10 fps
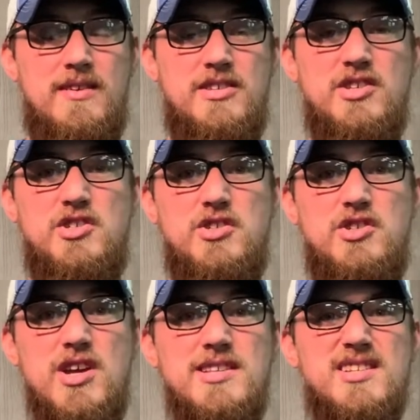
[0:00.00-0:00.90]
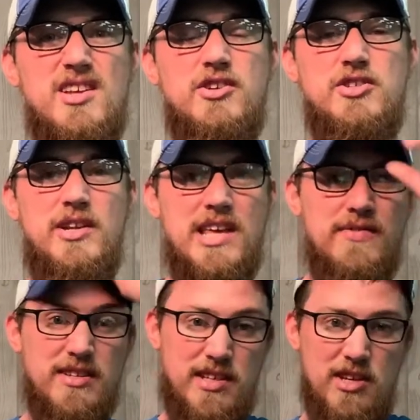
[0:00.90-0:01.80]
See, Jesus understood,
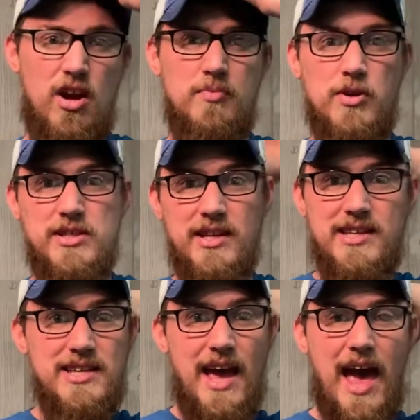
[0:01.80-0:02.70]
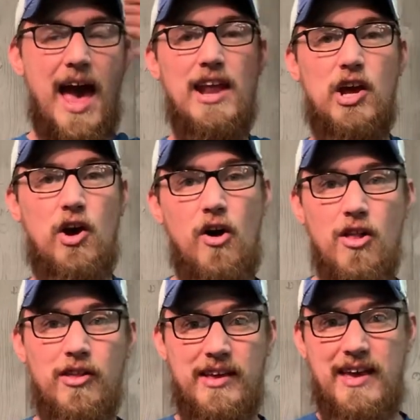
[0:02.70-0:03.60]
even as a young person, he had a
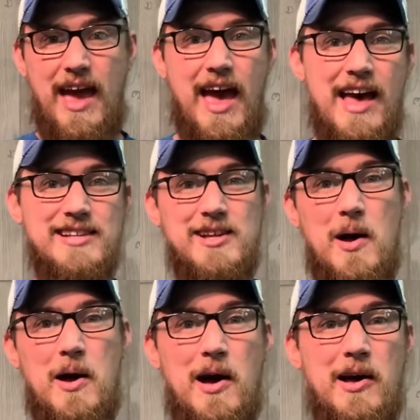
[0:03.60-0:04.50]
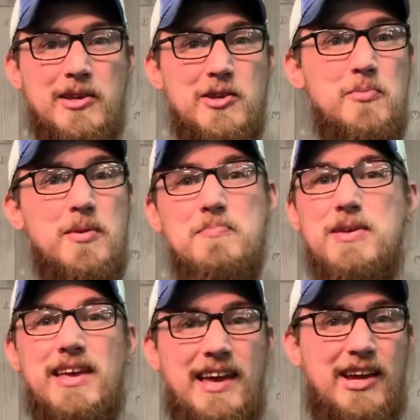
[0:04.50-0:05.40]
calling as a human
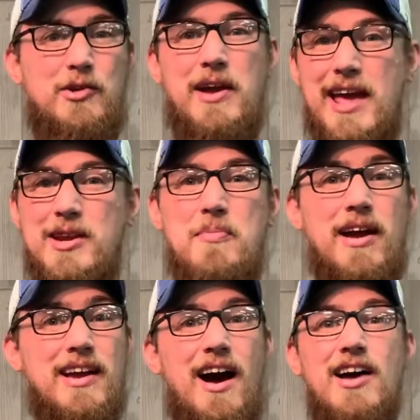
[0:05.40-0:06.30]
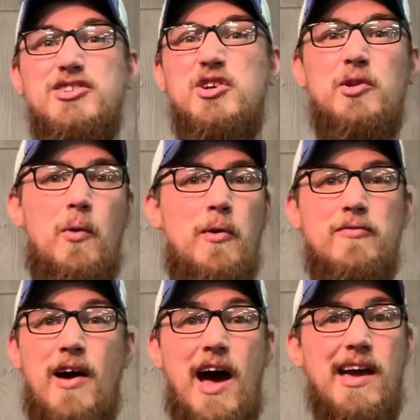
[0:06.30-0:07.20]
being created by God to
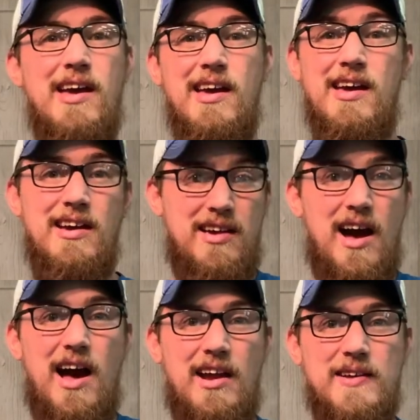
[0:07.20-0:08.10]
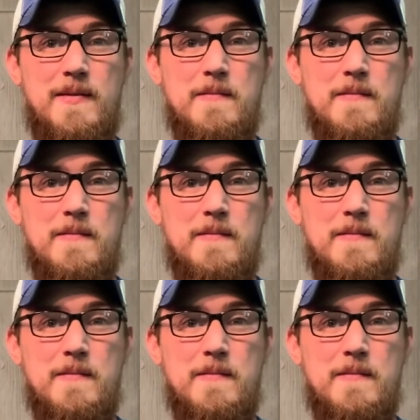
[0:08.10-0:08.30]
glorify God.